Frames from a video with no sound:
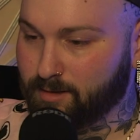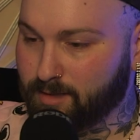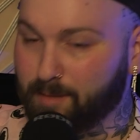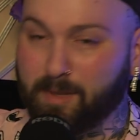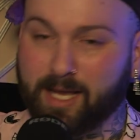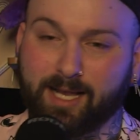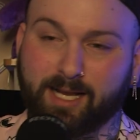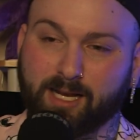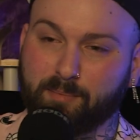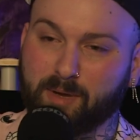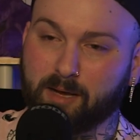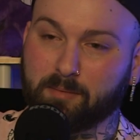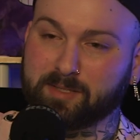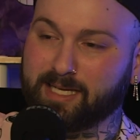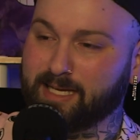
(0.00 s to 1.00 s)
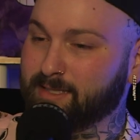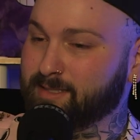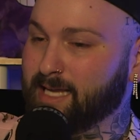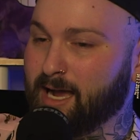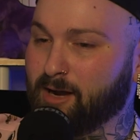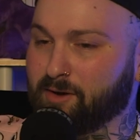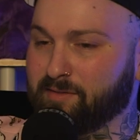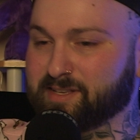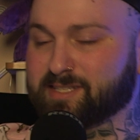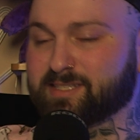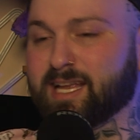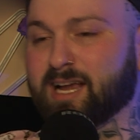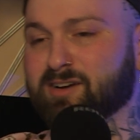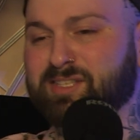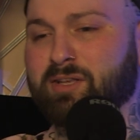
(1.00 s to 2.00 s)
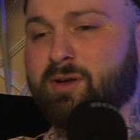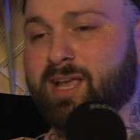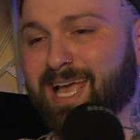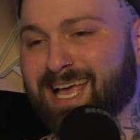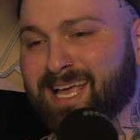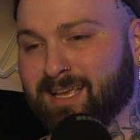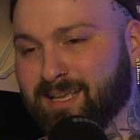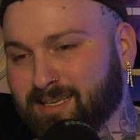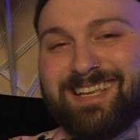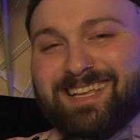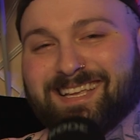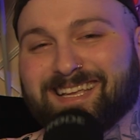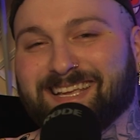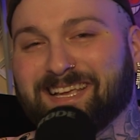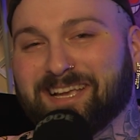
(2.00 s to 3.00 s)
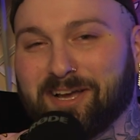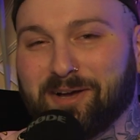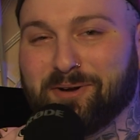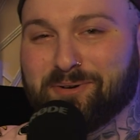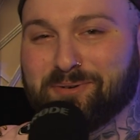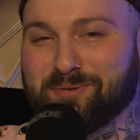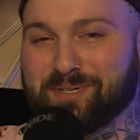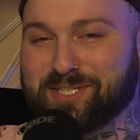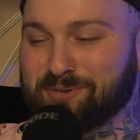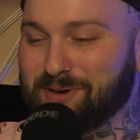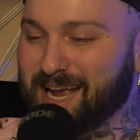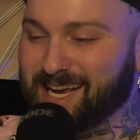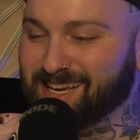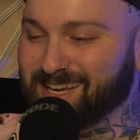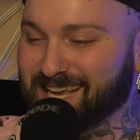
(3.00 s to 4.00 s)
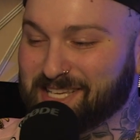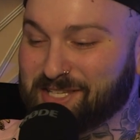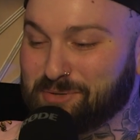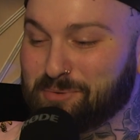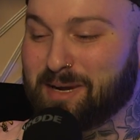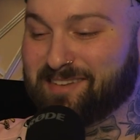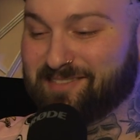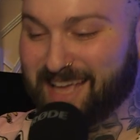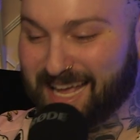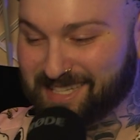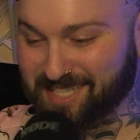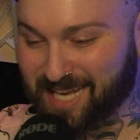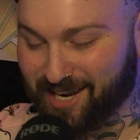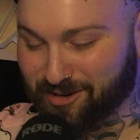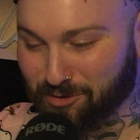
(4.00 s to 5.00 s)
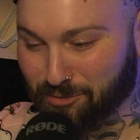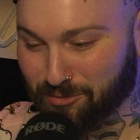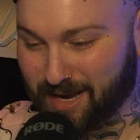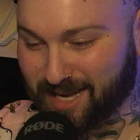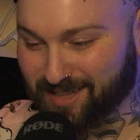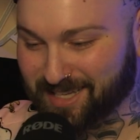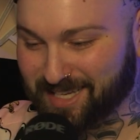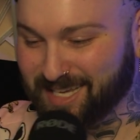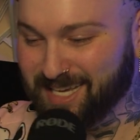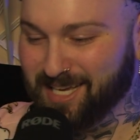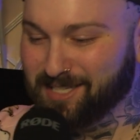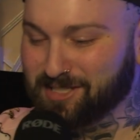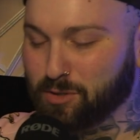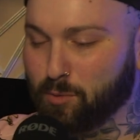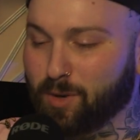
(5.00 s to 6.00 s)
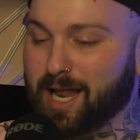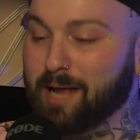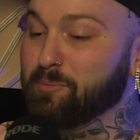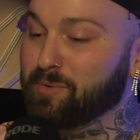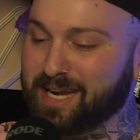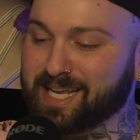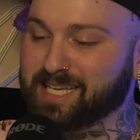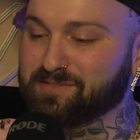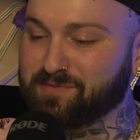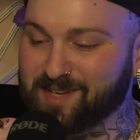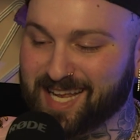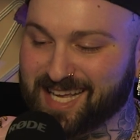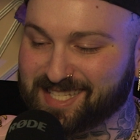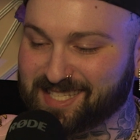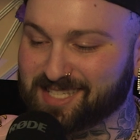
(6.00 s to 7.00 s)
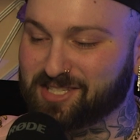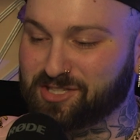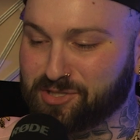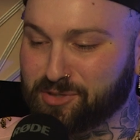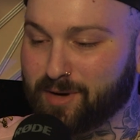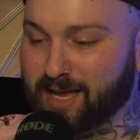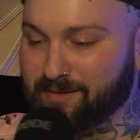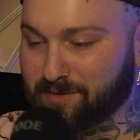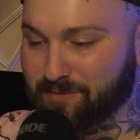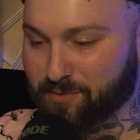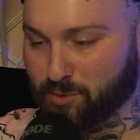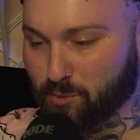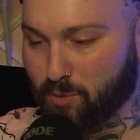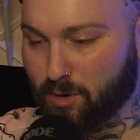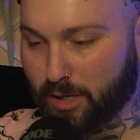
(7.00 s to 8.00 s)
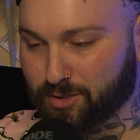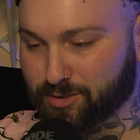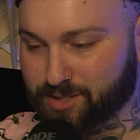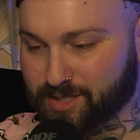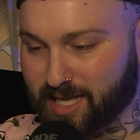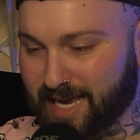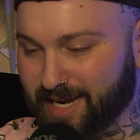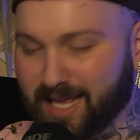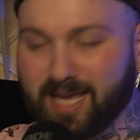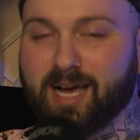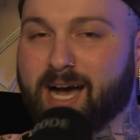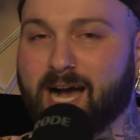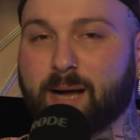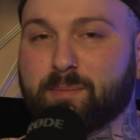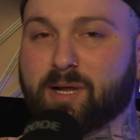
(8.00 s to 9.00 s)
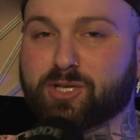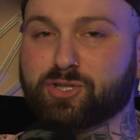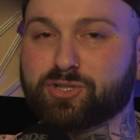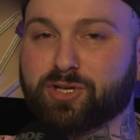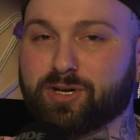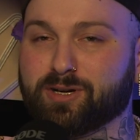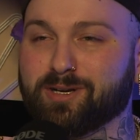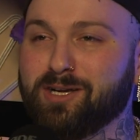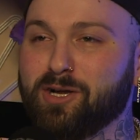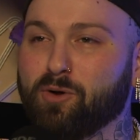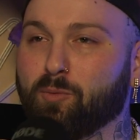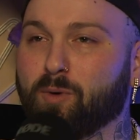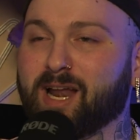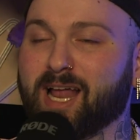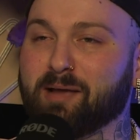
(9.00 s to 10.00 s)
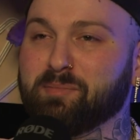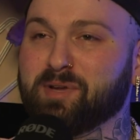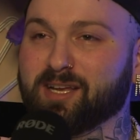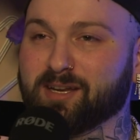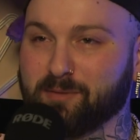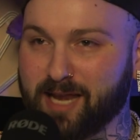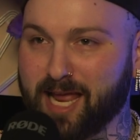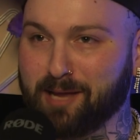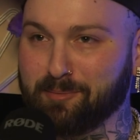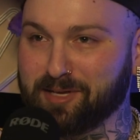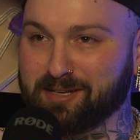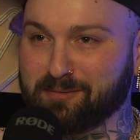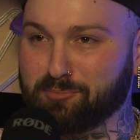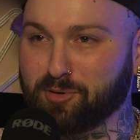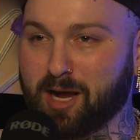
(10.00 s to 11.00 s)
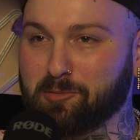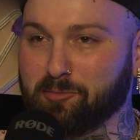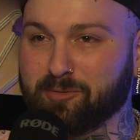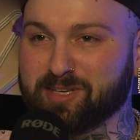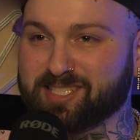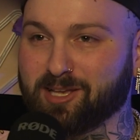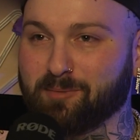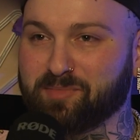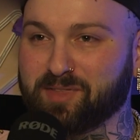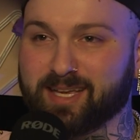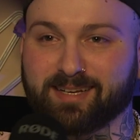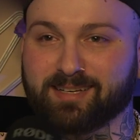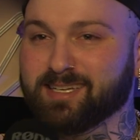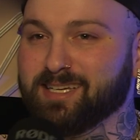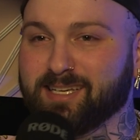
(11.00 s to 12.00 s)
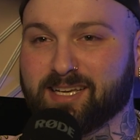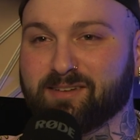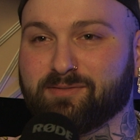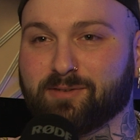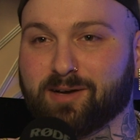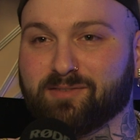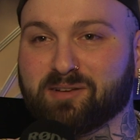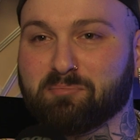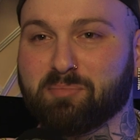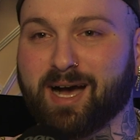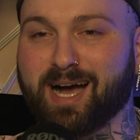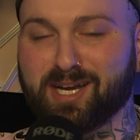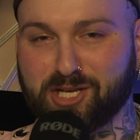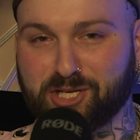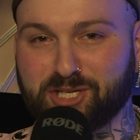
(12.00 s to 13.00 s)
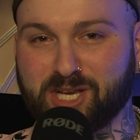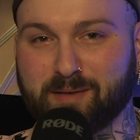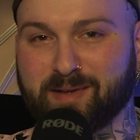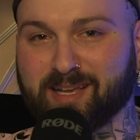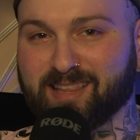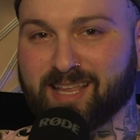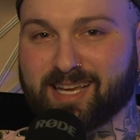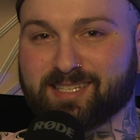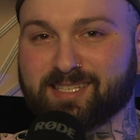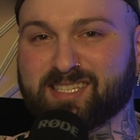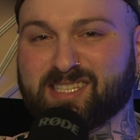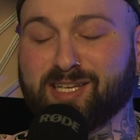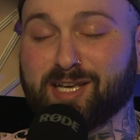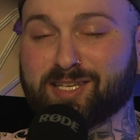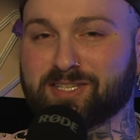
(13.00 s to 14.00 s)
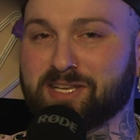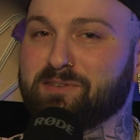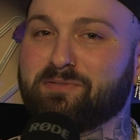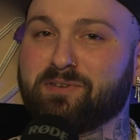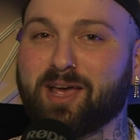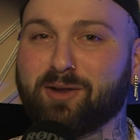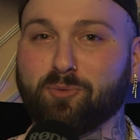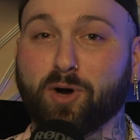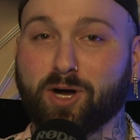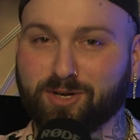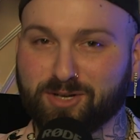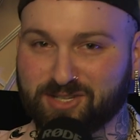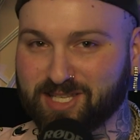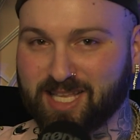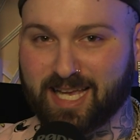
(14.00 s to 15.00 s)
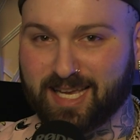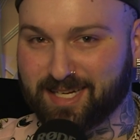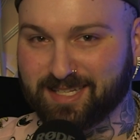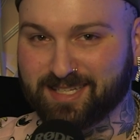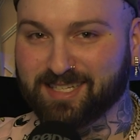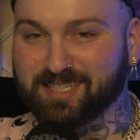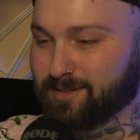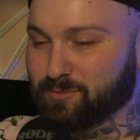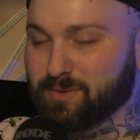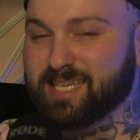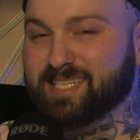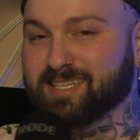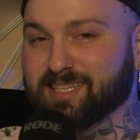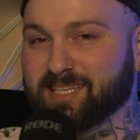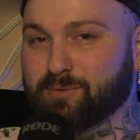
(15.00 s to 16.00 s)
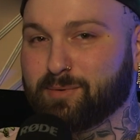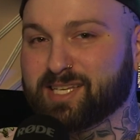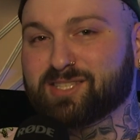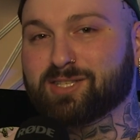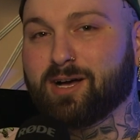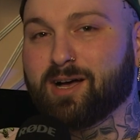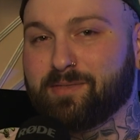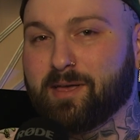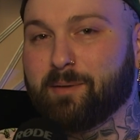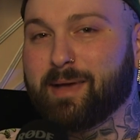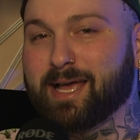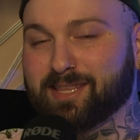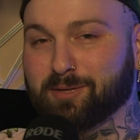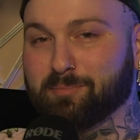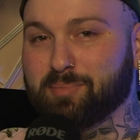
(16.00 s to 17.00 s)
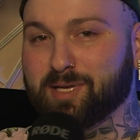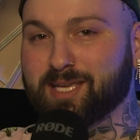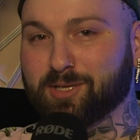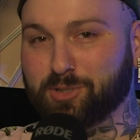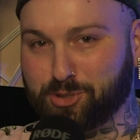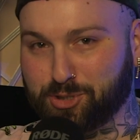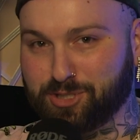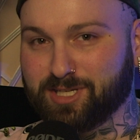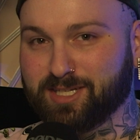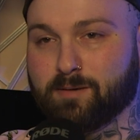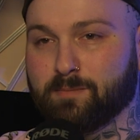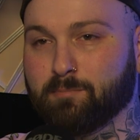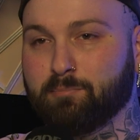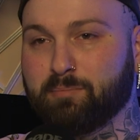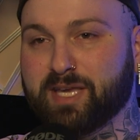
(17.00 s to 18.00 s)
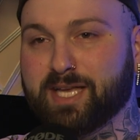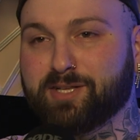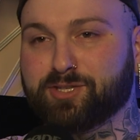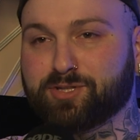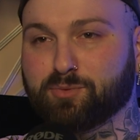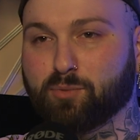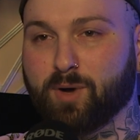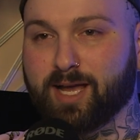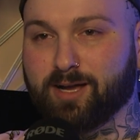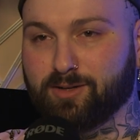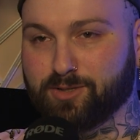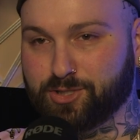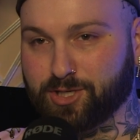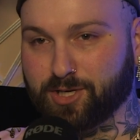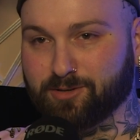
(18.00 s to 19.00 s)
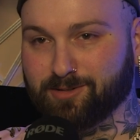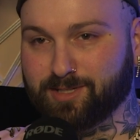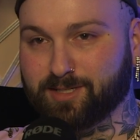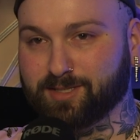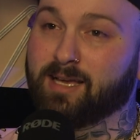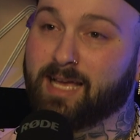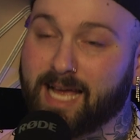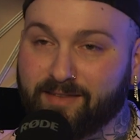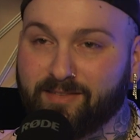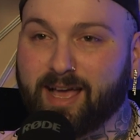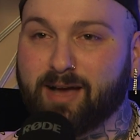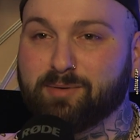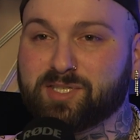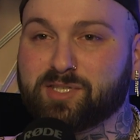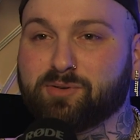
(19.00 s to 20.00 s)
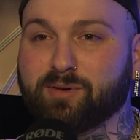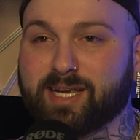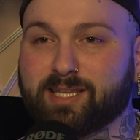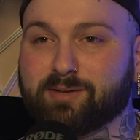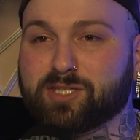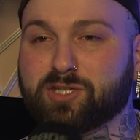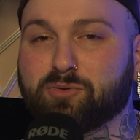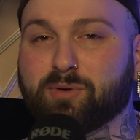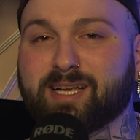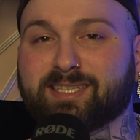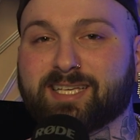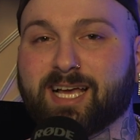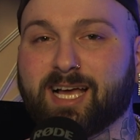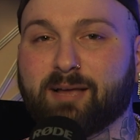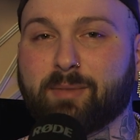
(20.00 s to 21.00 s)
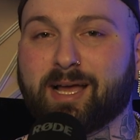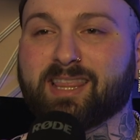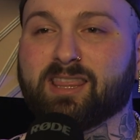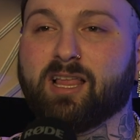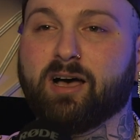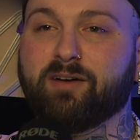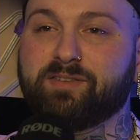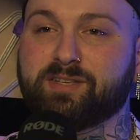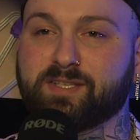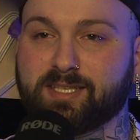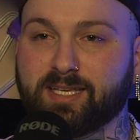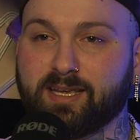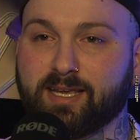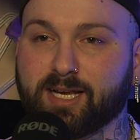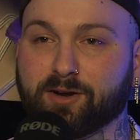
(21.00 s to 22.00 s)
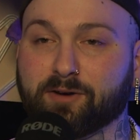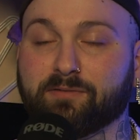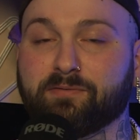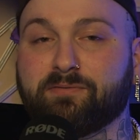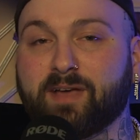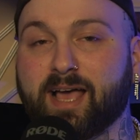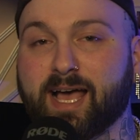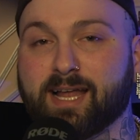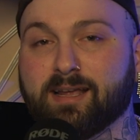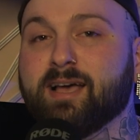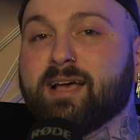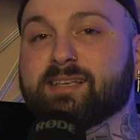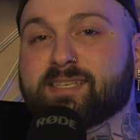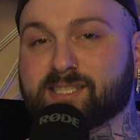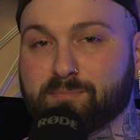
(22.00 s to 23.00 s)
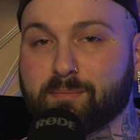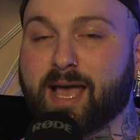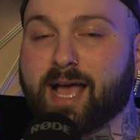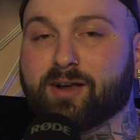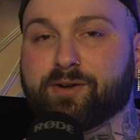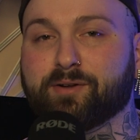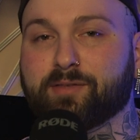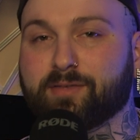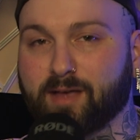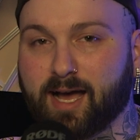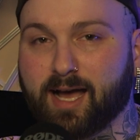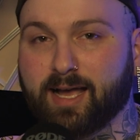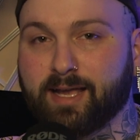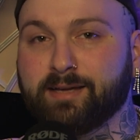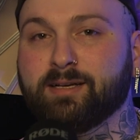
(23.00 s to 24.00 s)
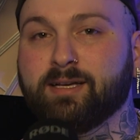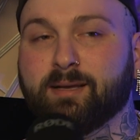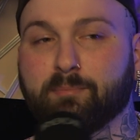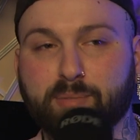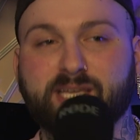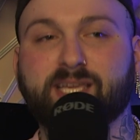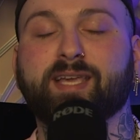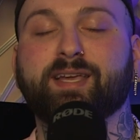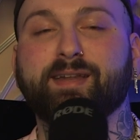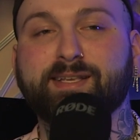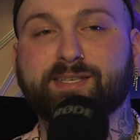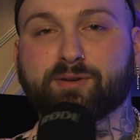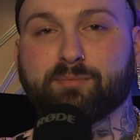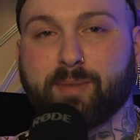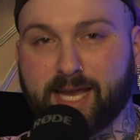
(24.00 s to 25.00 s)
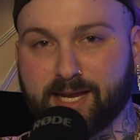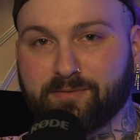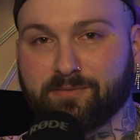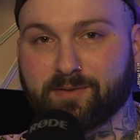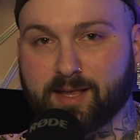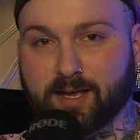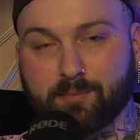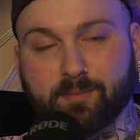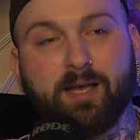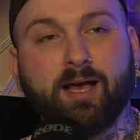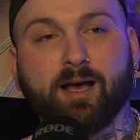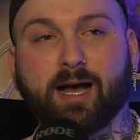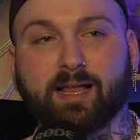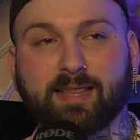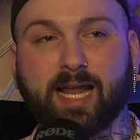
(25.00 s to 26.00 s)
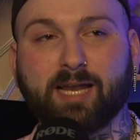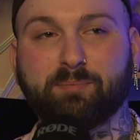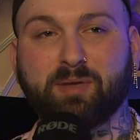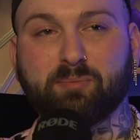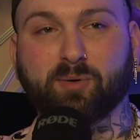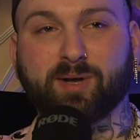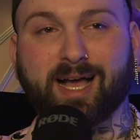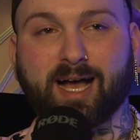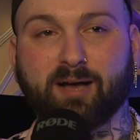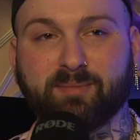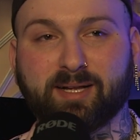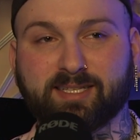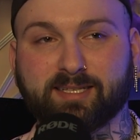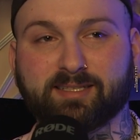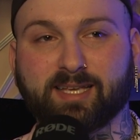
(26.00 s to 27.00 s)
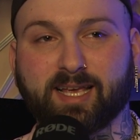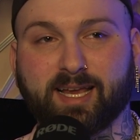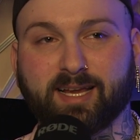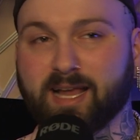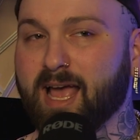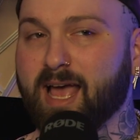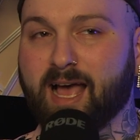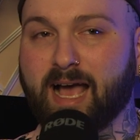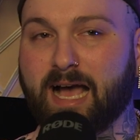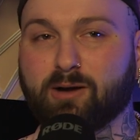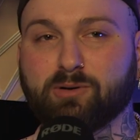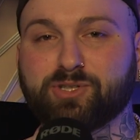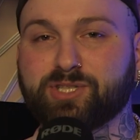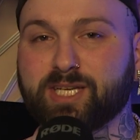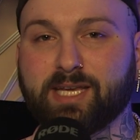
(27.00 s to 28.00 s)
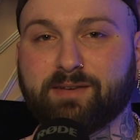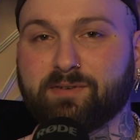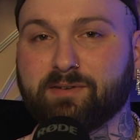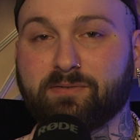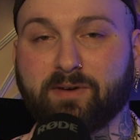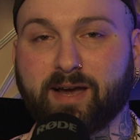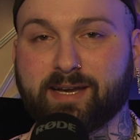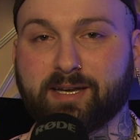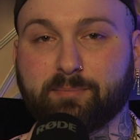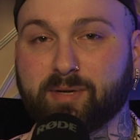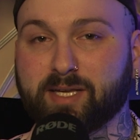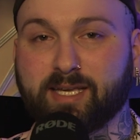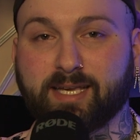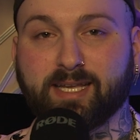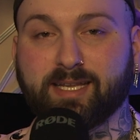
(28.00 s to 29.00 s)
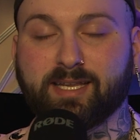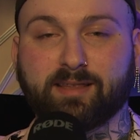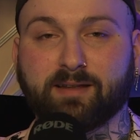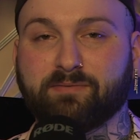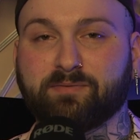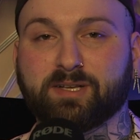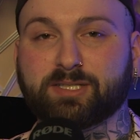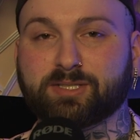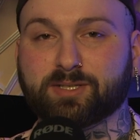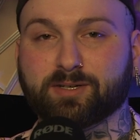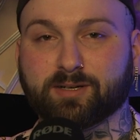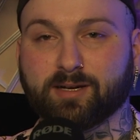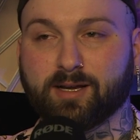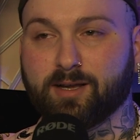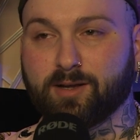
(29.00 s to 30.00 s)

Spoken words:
Am I gonna be able to get down to the stairs okay? EO was cracking, guys. You read that title correctly. So what I'm reading is Vanessa's Too Heavy for the Water Slide. I'm not sure what I'm gonna name it. Probably something involving body shaming, like disgusting fat water slide. Recently, we saw them at the beach. Beached whale joke. And that was great. That was a great time. I loved seeing her fat smack her thigh. Bikinis are made for them. A lot of people commented saying, how'd she even find a bikini that fits her?